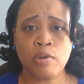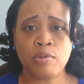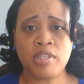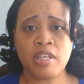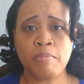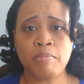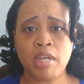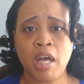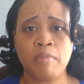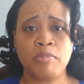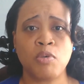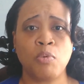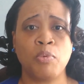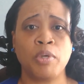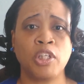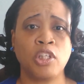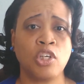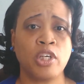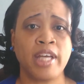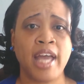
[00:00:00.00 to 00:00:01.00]
Sometimes when
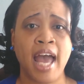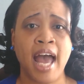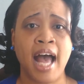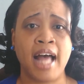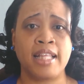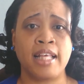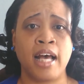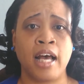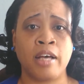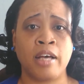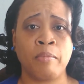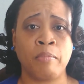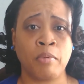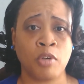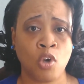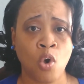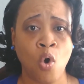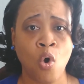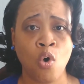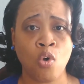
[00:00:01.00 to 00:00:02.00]
we look at a
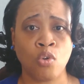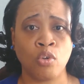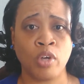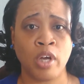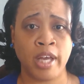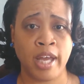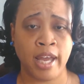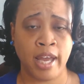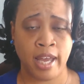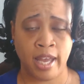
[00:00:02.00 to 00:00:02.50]
goal